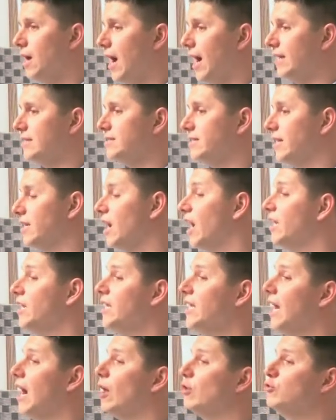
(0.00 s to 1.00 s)
I said,
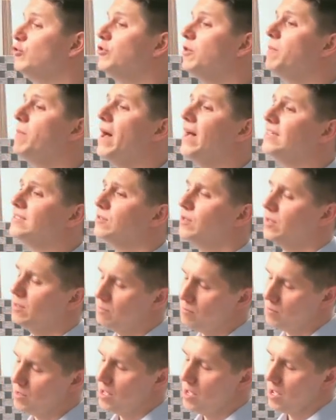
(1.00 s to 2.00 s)
honey, I'll do the best.
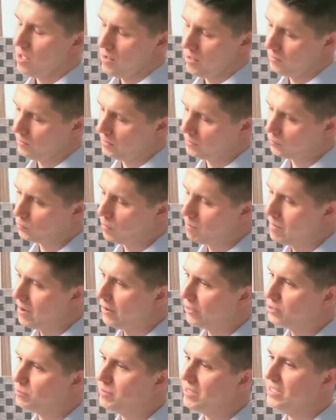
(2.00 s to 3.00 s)
And, and this is what
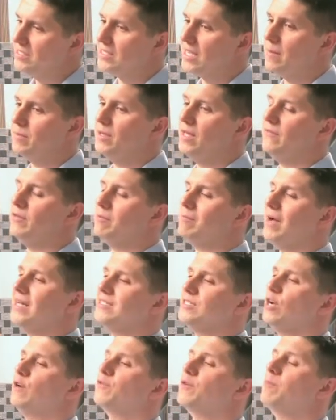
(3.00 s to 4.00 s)
marriage means. I'm giving
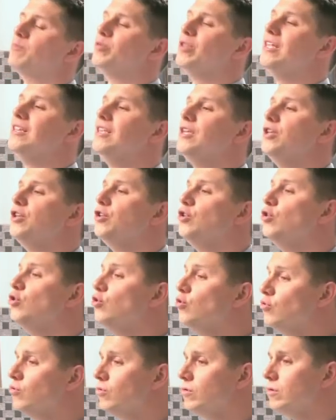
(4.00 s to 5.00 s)
myself completely to
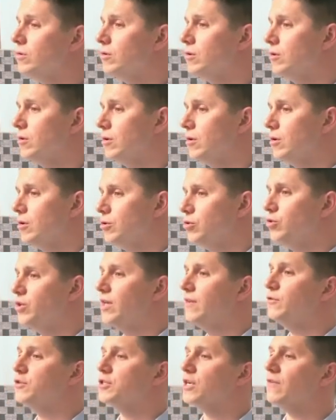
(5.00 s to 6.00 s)
you. You
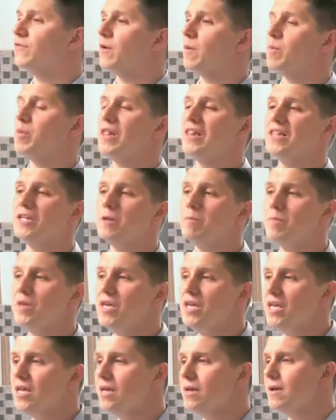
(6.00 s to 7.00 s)
give yourself completely to
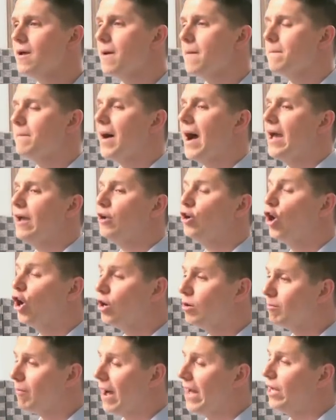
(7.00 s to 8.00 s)
me. My,
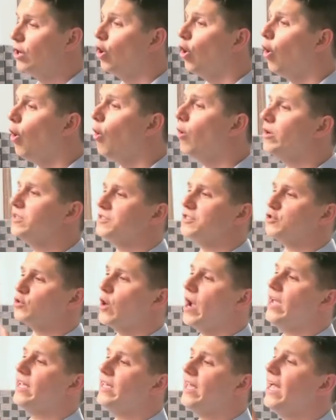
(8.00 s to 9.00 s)
my goal is to
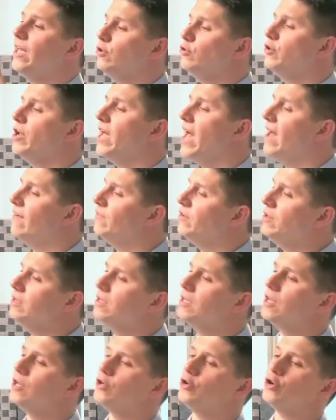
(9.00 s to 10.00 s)
try and get you to
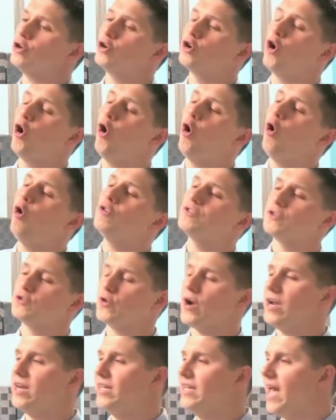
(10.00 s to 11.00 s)
heaven. Your goal is to
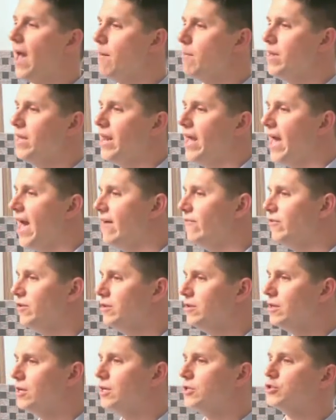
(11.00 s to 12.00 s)
try to get me to
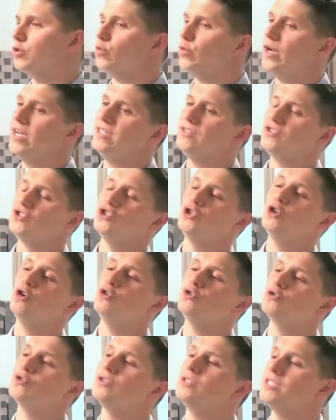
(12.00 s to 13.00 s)
heaven, to raise
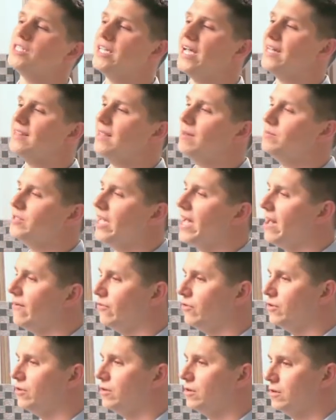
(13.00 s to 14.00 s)
children, to get them to
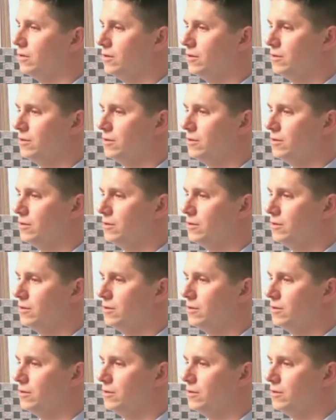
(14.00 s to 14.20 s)
heaven.